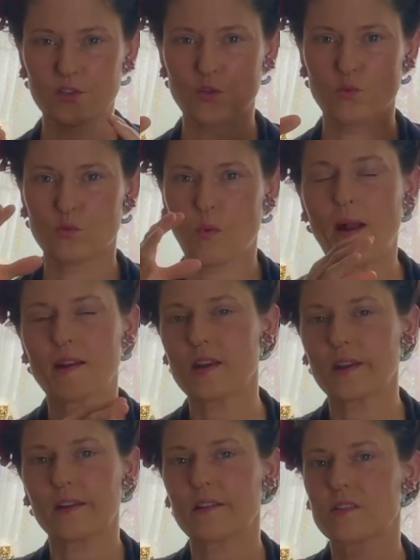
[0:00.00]
to
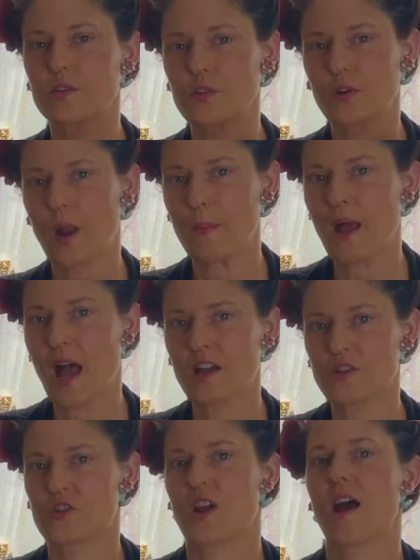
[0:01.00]
writing Instagram
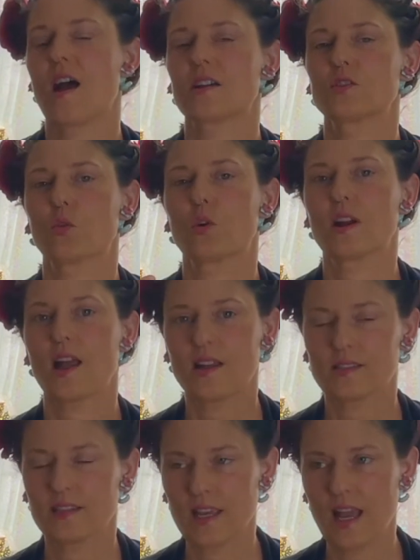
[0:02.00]
hashtags or
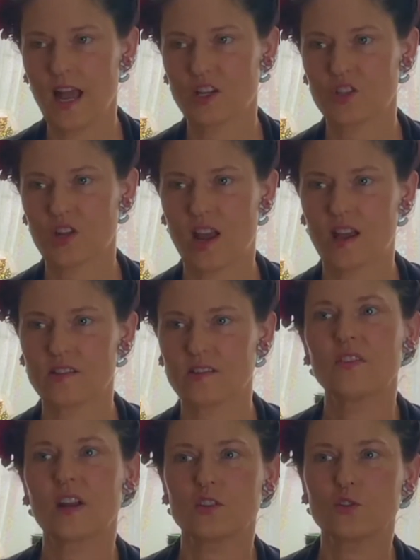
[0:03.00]
Etsy hashtags
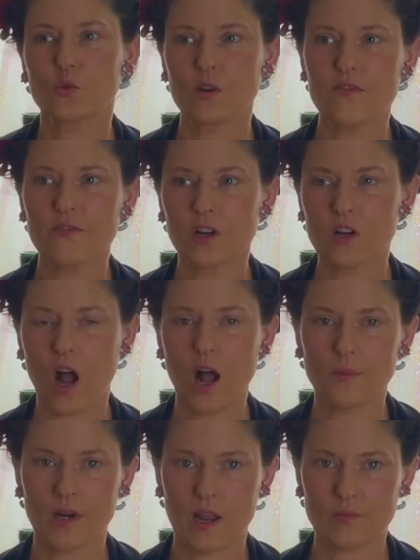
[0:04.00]
that I sort of forgot
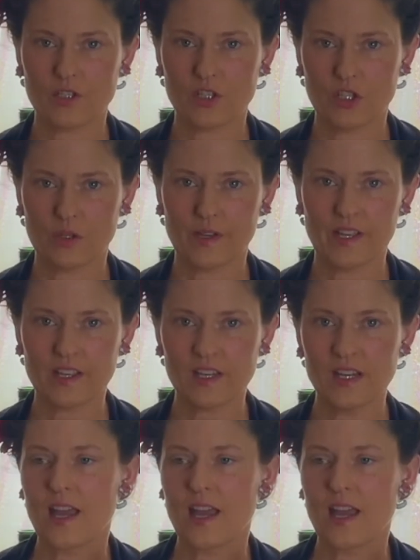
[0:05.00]
what I was doing.